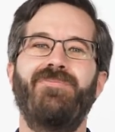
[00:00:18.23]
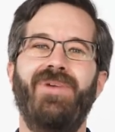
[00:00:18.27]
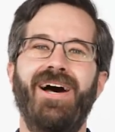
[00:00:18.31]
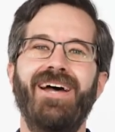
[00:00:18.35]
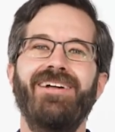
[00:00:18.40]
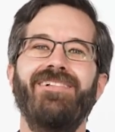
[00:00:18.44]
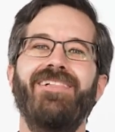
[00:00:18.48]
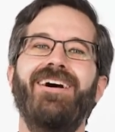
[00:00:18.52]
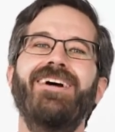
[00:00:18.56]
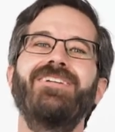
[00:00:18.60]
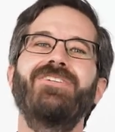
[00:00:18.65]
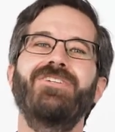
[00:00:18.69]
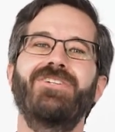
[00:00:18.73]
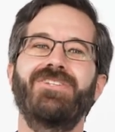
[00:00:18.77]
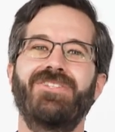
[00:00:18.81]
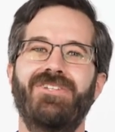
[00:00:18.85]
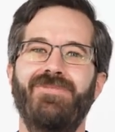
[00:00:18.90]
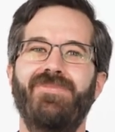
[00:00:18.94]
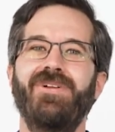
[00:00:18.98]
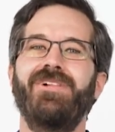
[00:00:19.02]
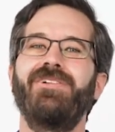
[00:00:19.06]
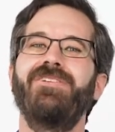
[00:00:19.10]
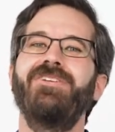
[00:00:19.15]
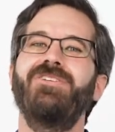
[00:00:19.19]
biologic
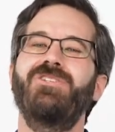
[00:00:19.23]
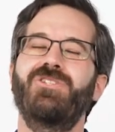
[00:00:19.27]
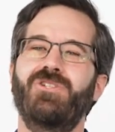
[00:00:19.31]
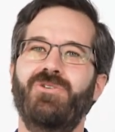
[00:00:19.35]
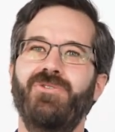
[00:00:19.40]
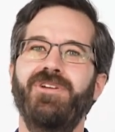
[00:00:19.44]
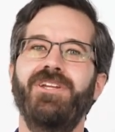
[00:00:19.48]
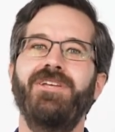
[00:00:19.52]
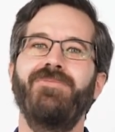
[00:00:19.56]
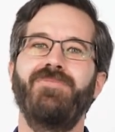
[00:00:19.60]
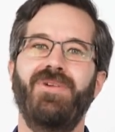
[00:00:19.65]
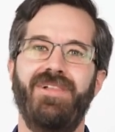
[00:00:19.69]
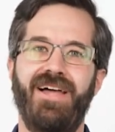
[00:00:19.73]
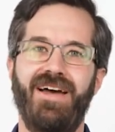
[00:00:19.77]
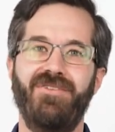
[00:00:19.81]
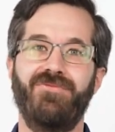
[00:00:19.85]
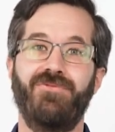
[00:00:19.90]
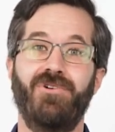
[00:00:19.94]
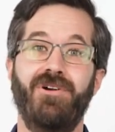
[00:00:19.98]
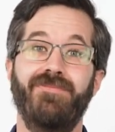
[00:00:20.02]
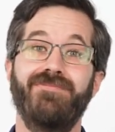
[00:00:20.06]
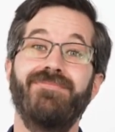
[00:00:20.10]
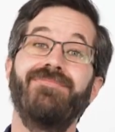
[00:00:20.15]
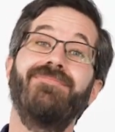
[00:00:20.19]
stability screening
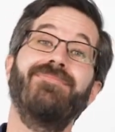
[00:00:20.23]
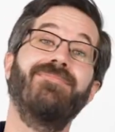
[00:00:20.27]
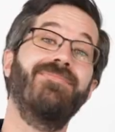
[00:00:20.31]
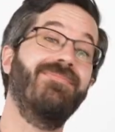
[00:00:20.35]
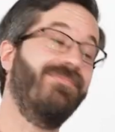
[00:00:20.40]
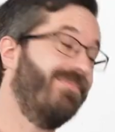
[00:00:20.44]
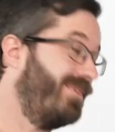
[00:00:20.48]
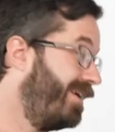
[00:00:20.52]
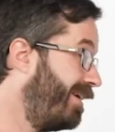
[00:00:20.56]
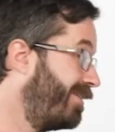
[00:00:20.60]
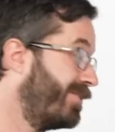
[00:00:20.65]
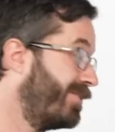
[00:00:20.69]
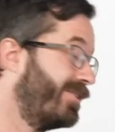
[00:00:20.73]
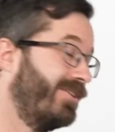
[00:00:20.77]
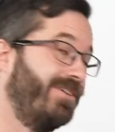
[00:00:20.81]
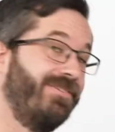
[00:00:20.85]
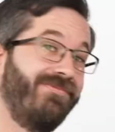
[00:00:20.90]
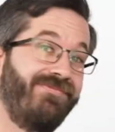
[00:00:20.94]
platform, UNCLE.